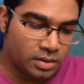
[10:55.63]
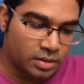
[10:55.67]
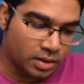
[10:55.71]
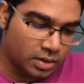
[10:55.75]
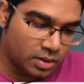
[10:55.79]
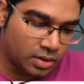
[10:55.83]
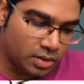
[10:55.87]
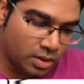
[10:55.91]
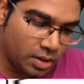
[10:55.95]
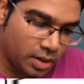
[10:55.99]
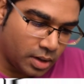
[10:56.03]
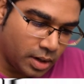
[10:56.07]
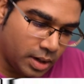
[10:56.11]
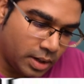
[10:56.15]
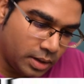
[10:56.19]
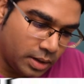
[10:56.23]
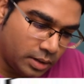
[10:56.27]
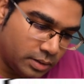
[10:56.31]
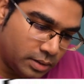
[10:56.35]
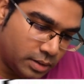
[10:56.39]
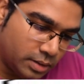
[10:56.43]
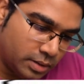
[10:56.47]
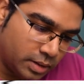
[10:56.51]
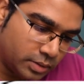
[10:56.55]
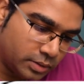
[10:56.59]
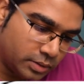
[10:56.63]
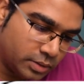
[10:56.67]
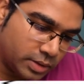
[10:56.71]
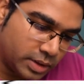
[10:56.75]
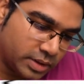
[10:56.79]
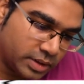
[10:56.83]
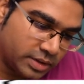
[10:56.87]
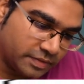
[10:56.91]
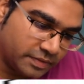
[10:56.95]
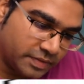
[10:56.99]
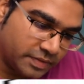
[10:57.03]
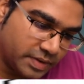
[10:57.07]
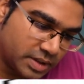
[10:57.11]
The coil
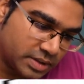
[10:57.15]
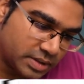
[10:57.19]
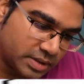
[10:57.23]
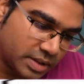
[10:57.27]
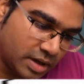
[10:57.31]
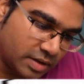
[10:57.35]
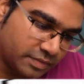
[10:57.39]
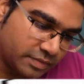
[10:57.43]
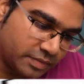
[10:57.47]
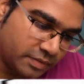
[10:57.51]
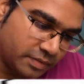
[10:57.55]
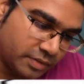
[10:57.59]
during the first half